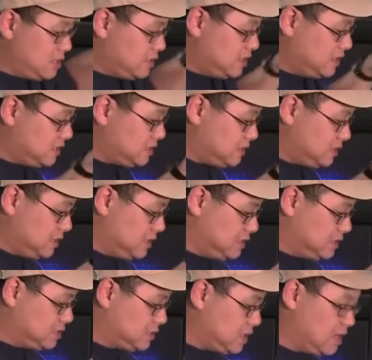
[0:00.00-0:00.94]
This
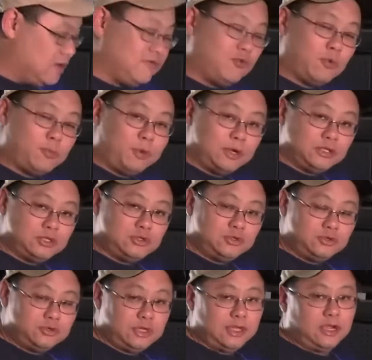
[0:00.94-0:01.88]
is
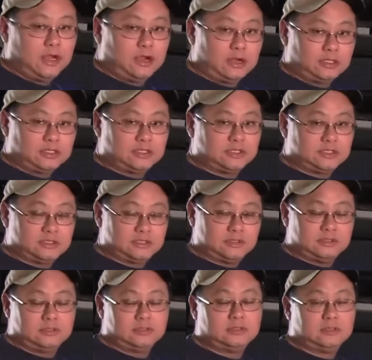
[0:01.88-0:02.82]
4.2 gigahertz
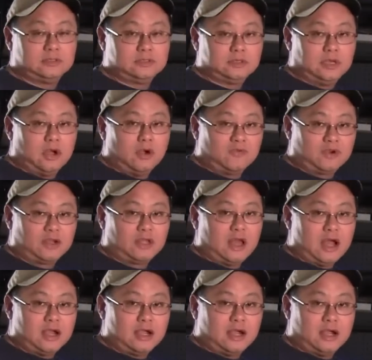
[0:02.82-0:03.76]

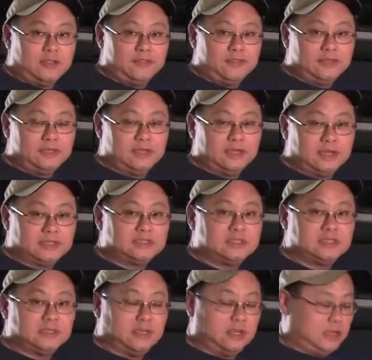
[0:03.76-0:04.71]
overclock on the
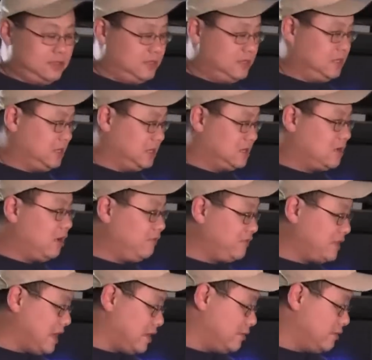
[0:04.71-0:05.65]

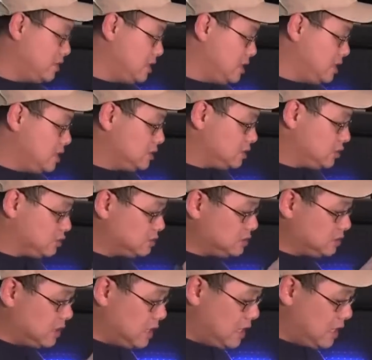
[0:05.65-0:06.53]
Gulftown. So it's